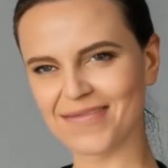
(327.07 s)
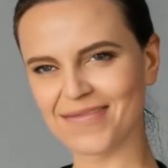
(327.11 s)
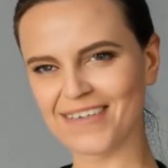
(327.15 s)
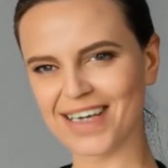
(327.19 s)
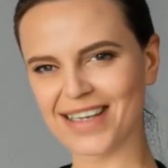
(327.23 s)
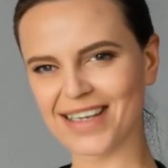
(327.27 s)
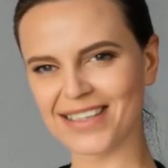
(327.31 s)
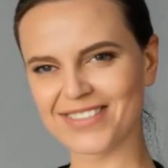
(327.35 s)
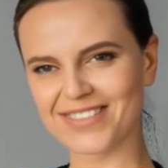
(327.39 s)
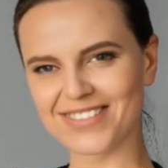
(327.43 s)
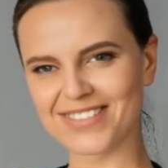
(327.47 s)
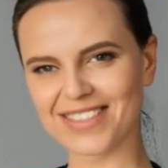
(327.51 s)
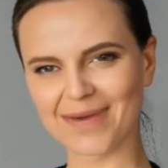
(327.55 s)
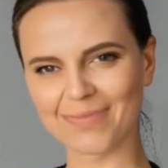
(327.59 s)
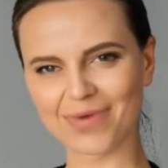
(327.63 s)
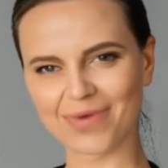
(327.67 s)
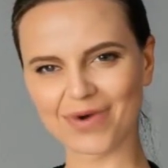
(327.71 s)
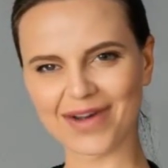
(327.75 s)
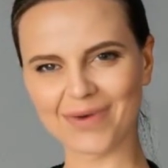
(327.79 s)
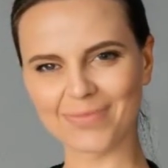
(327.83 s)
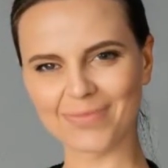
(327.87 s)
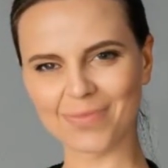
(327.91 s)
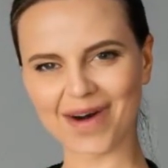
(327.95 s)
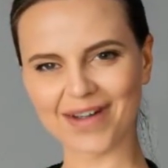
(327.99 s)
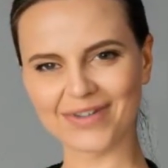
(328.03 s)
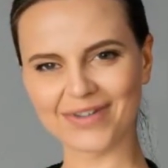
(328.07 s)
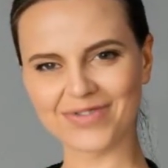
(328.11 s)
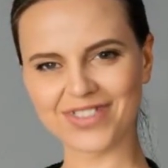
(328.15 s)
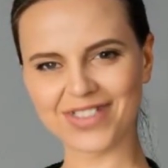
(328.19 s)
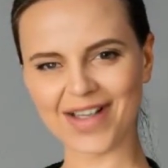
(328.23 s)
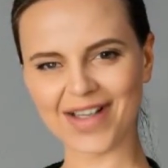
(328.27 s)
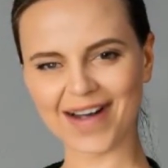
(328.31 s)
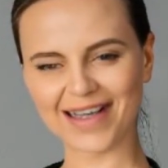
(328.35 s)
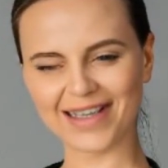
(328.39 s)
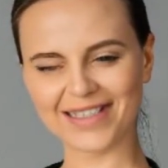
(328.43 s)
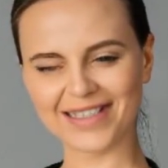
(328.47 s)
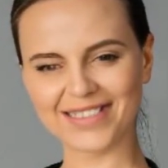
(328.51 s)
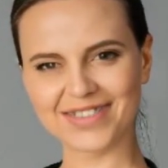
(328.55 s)
In summary, while
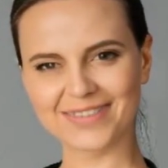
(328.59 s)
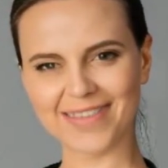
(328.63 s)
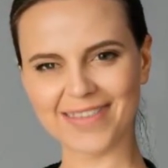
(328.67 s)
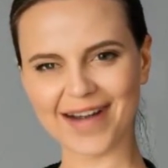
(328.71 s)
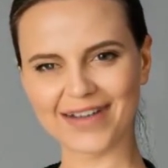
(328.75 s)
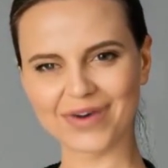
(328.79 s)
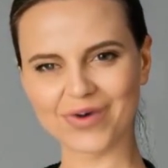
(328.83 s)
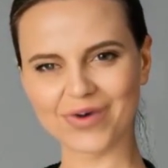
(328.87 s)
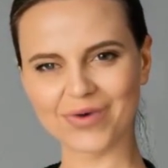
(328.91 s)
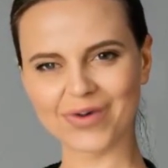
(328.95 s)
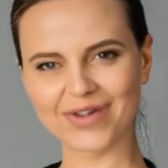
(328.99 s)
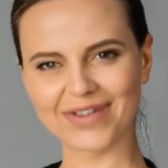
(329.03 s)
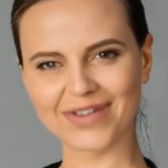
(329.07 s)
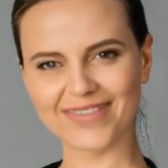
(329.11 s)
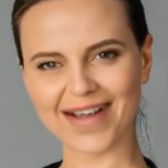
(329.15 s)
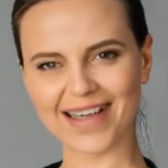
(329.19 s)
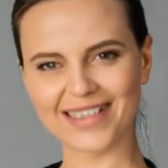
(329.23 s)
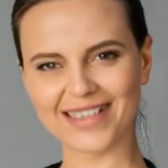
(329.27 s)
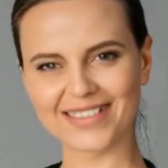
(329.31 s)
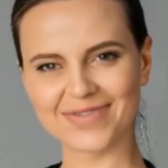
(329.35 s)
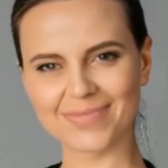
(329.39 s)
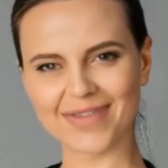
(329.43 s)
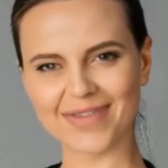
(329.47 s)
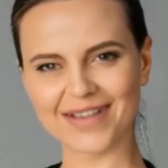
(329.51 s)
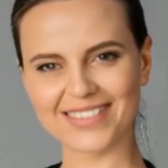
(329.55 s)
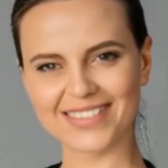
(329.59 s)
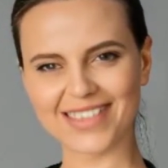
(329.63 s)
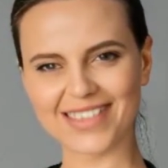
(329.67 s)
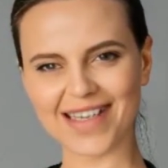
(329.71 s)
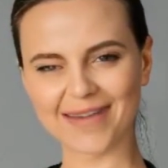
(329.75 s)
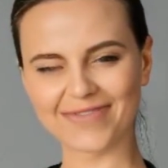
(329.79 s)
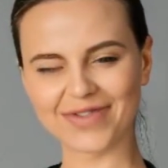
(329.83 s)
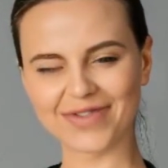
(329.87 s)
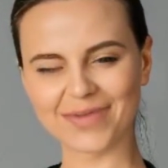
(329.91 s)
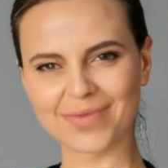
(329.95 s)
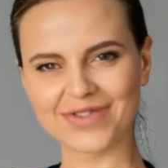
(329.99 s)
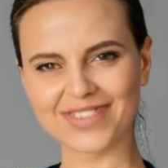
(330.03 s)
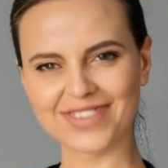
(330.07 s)
China's medical advancements have
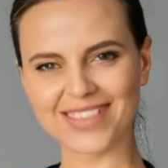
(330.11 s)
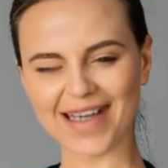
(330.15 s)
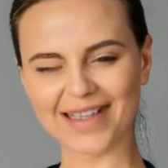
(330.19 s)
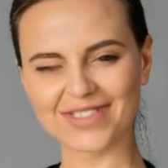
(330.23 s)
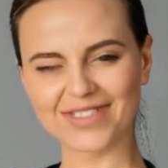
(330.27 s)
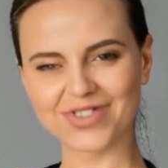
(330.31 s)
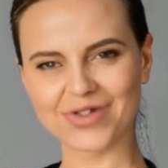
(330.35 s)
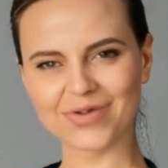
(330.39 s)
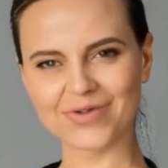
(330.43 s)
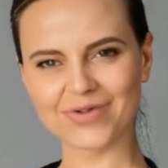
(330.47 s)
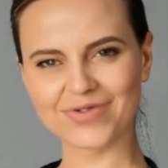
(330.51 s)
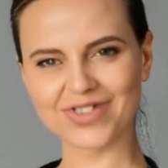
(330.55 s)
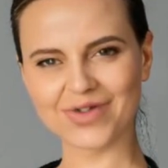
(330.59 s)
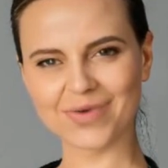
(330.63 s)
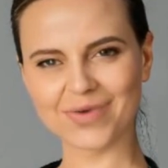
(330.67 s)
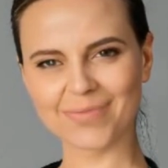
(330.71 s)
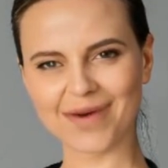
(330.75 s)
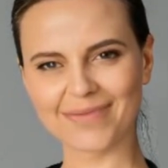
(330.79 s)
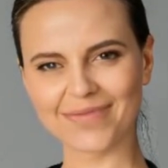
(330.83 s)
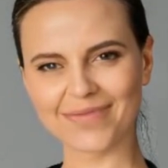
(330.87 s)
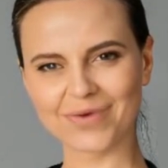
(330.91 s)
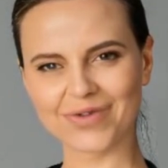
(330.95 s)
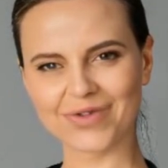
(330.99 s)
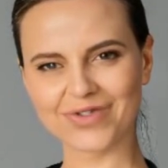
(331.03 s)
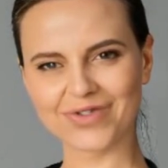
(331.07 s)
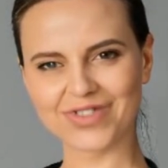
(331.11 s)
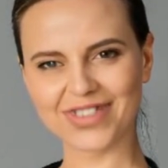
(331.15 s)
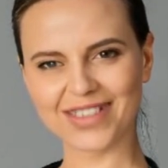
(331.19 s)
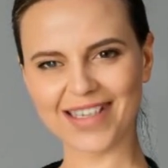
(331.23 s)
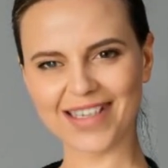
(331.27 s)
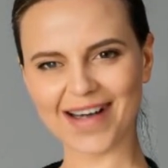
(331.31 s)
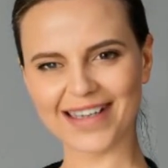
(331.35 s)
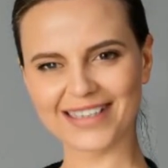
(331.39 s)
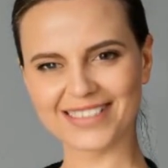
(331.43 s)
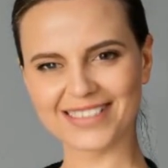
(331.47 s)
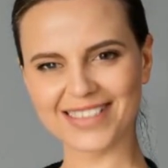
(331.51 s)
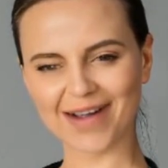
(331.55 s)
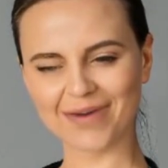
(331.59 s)
the potential to
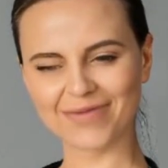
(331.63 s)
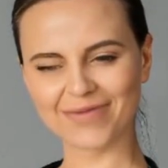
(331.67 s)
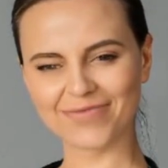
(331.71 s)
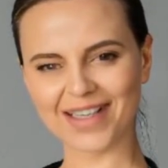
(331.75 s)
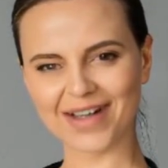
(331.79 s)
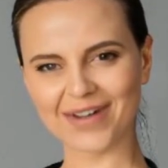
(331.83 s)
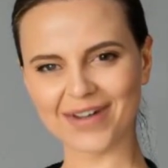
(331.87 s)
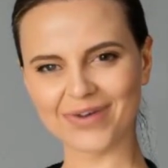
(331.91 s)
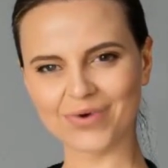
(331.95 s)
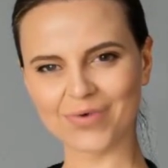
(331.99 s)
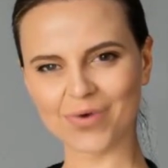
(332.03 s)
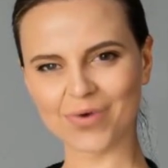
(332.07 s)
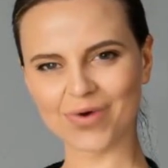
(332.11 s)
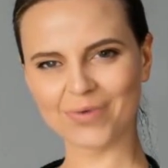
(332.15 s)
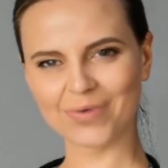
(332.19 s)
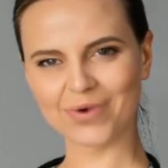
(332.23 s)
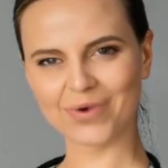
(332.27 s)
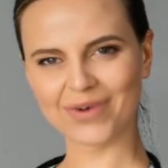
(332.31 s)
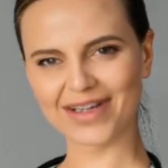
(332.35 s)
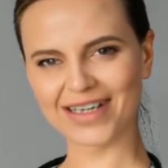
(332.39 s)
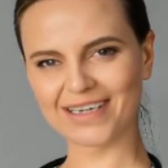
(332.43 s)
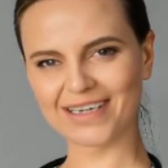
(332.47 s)
revolutionize healthcare globally,